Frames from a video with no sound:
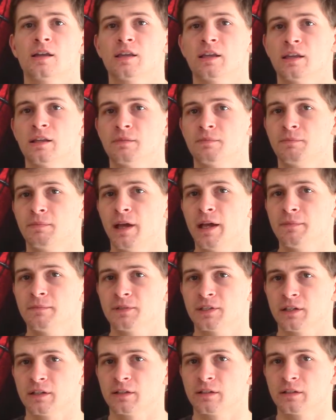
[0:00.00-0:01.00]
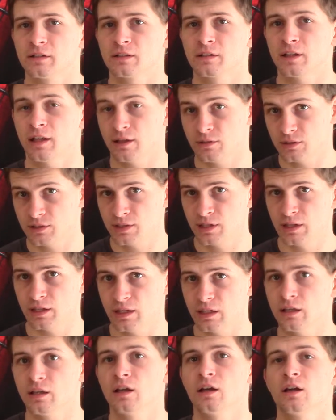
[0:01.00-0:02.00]
in Bespin, Cloud
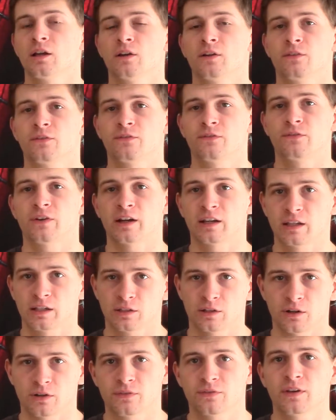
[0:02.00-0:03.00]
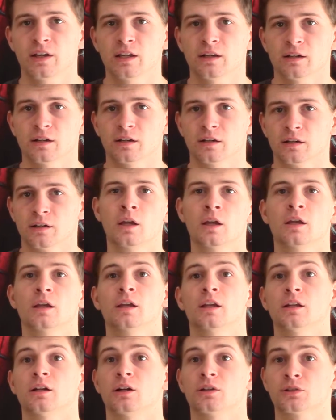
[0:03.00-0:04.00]
City, fighting Darth Vader.
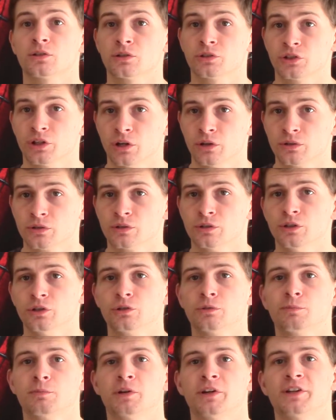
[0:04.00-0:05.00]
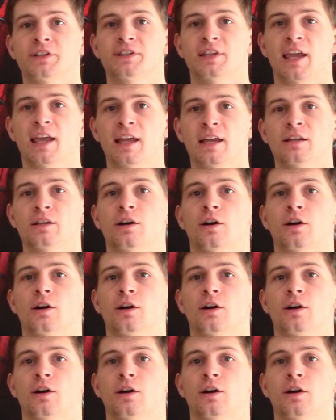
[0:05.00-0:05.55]
It also shows Luke put his hand